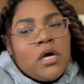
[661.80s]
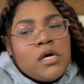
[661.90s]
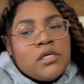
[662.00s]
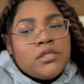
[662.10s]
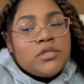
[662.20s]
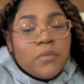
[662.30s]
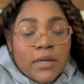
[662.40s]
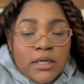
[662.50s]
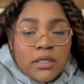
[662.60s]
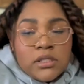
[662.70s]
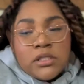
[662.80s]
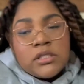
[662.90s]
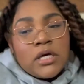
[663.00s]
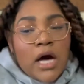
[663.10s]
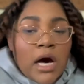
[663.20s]
she's 20, she's
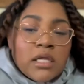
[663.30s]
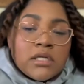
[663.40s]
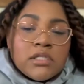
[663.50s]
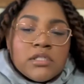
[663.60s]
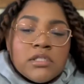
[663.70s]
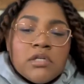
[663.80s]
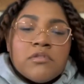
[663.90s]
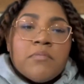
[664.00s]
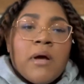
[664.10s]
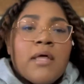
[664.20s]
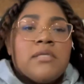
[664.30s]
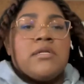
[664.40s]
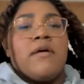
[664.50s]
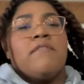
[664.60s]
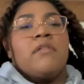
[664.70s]
in college, she probably doesn't
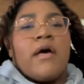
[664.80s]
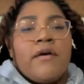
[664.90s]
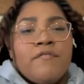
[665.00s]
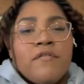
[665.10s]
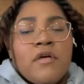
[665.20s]
have her life